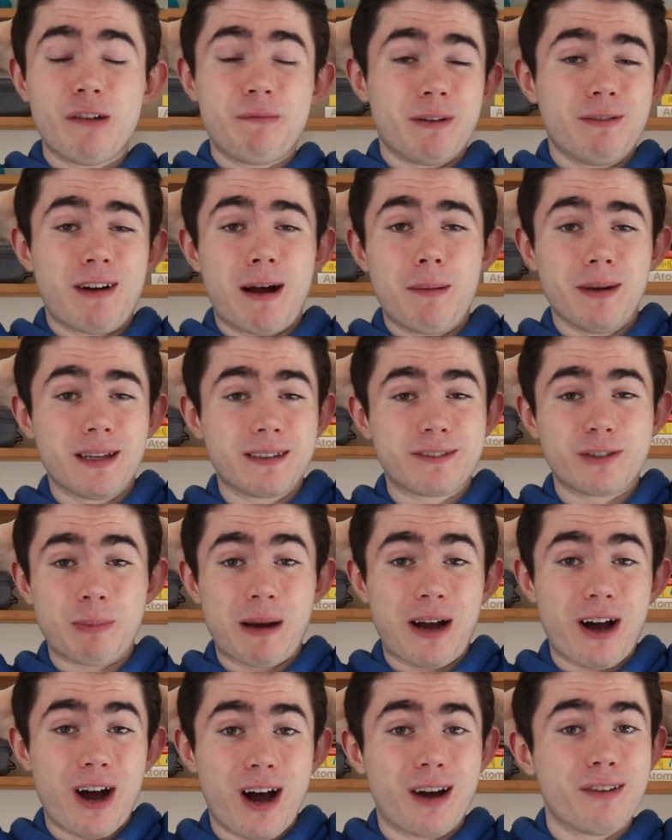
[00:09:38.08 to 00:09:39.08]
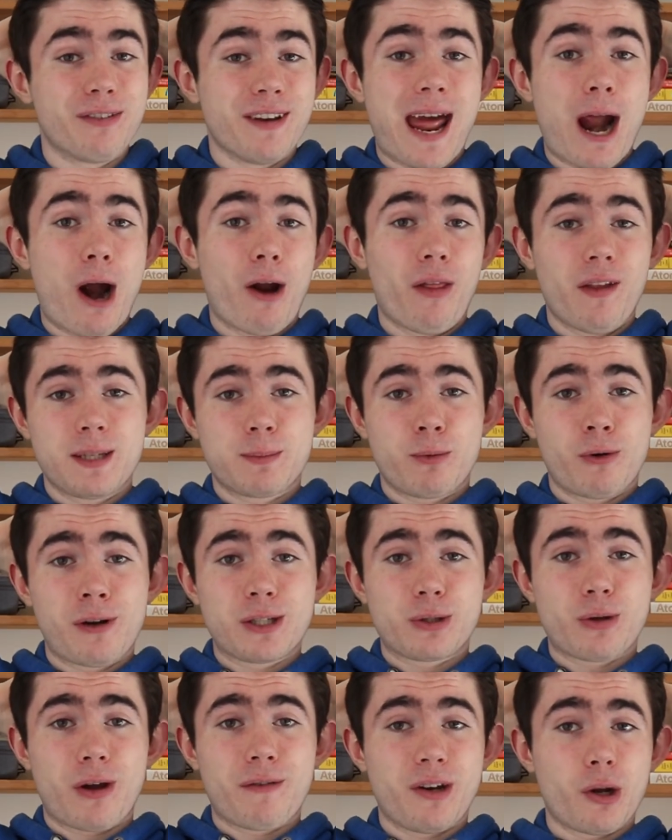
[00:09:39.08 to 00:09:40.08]
been rambling for about half an hour at this
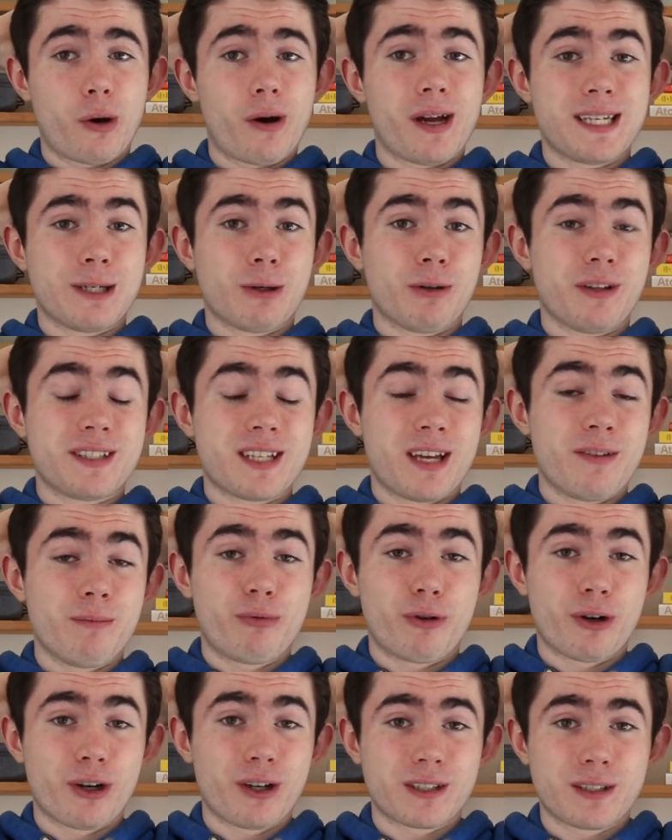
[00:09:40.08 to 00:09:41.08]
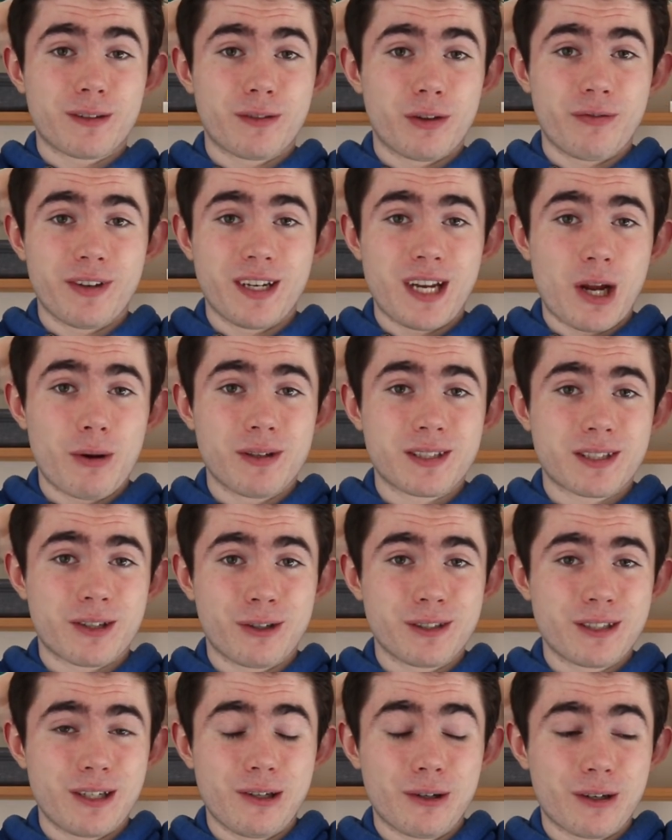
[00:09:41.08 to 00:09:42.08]
point, so I have no idea what this end product of the video is
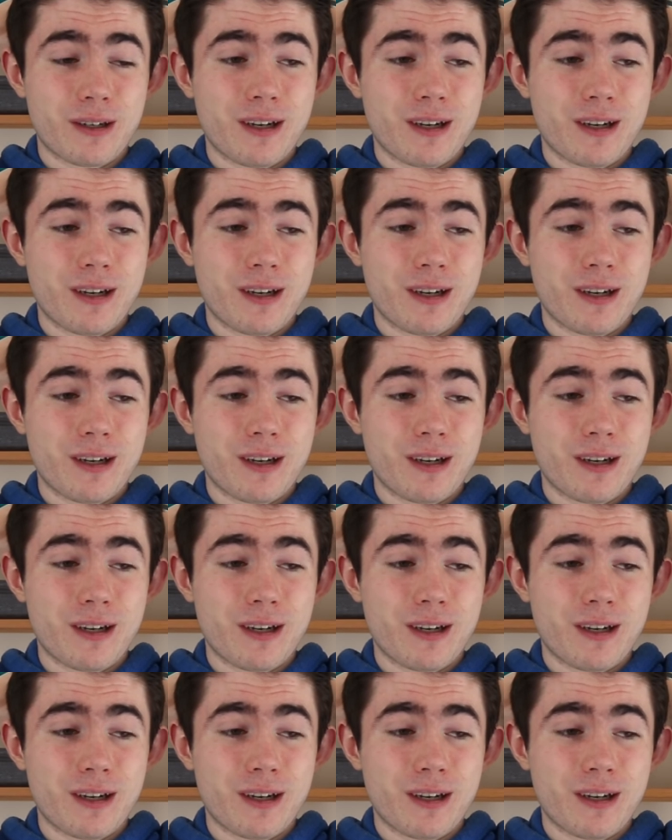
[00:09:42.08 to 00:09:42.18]
going to look